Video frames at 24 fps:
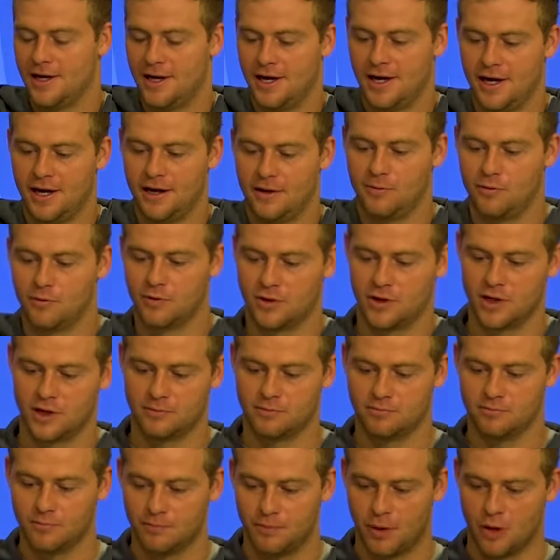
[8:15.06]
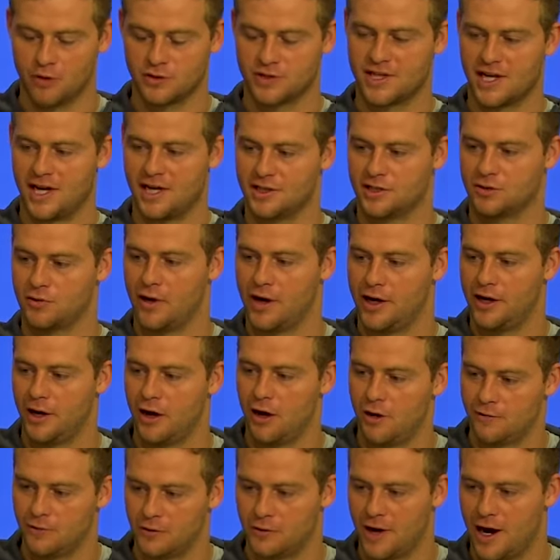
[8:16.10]
where both sides are running an
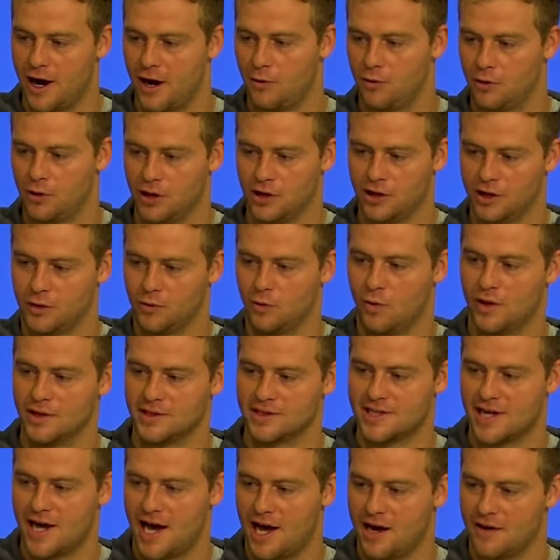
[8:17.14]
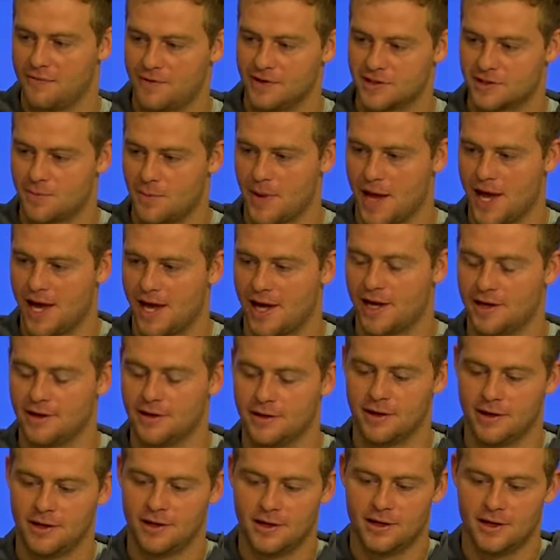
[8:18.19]
over route. We'll alert one side if it's man.
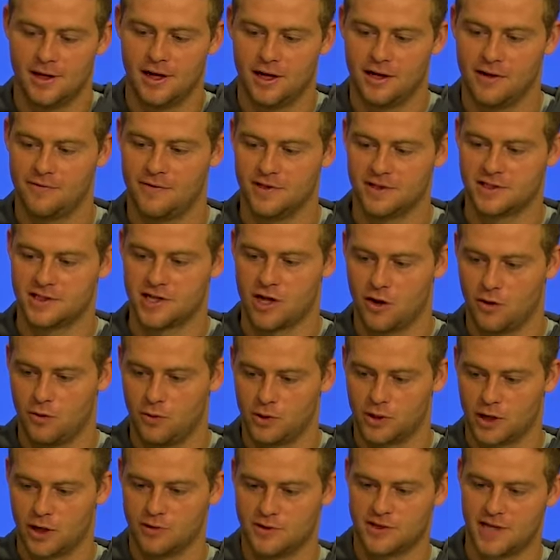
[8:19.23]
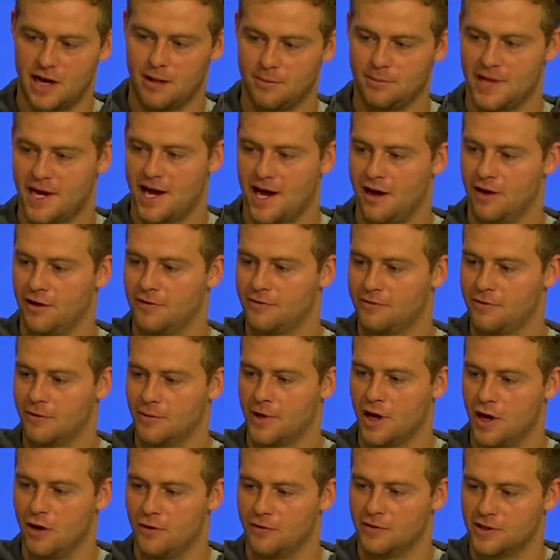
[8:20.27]
If it's zone, we'll go top-down from
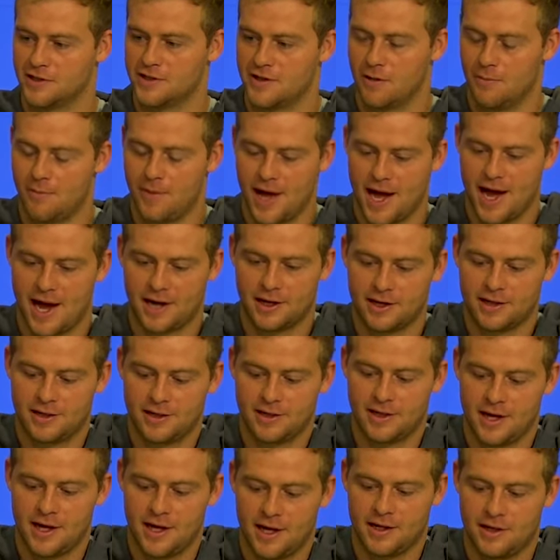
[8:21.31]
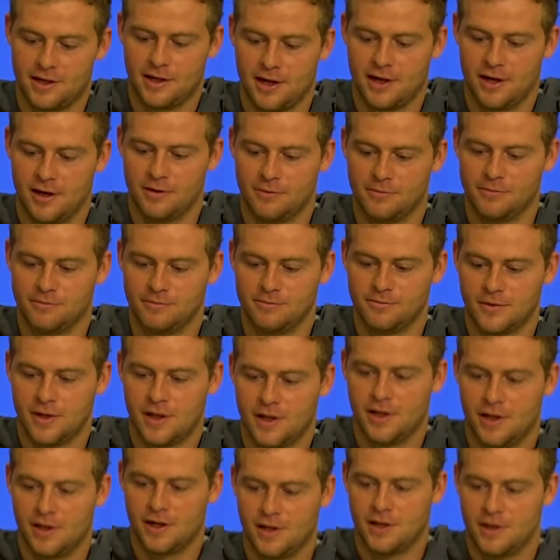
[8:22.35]
the over to the back. And
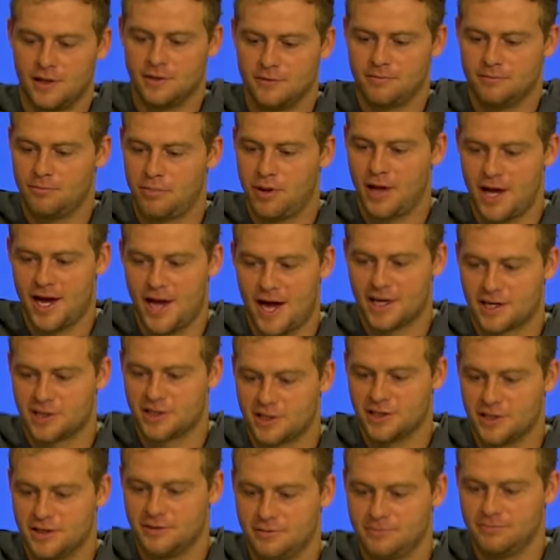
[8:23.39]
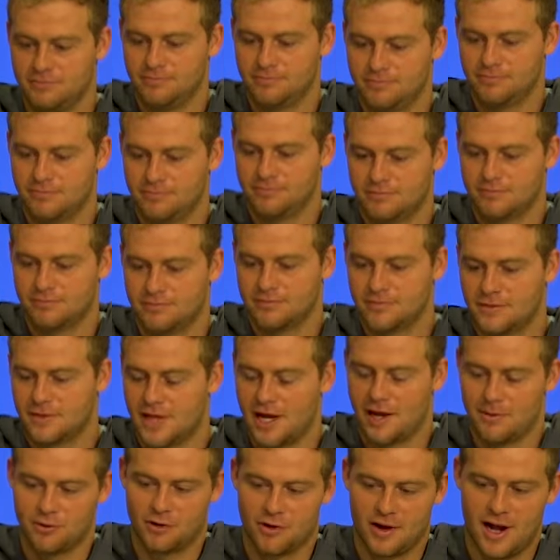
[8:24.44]
play action.
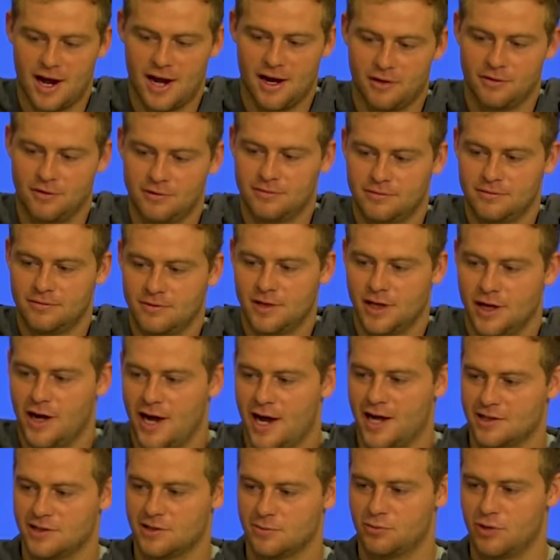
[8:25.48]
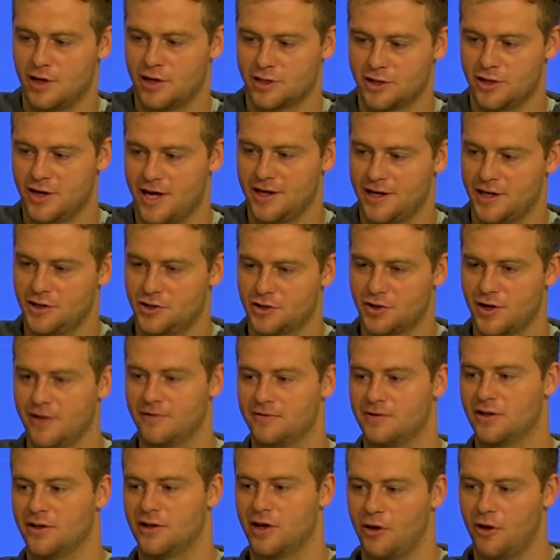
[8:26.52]
Came around, you know, had some pressure, had to
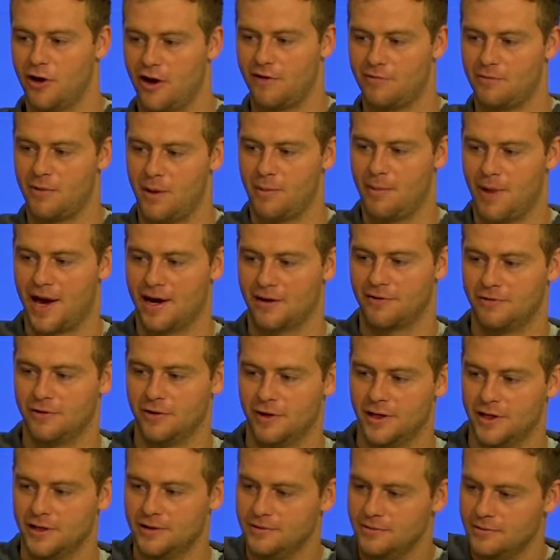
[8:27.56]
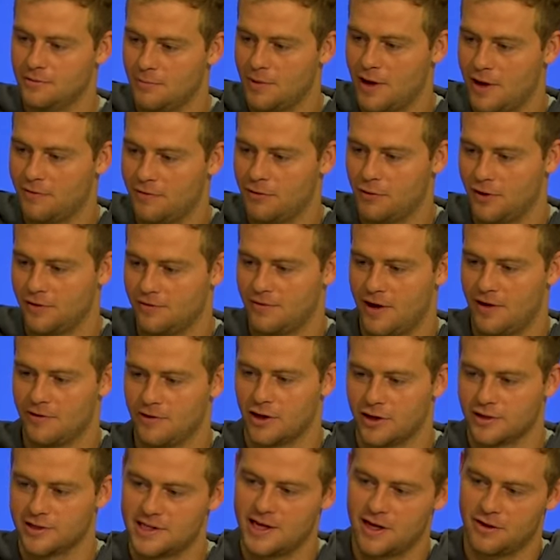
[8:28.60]
drift and throw it off my back foot about 45
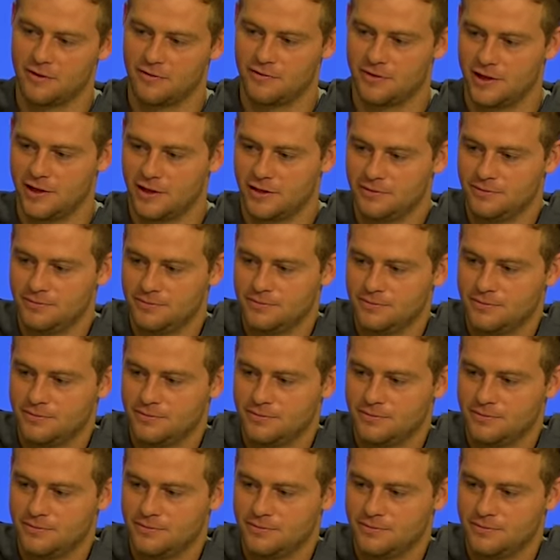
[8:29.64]
yards down the field.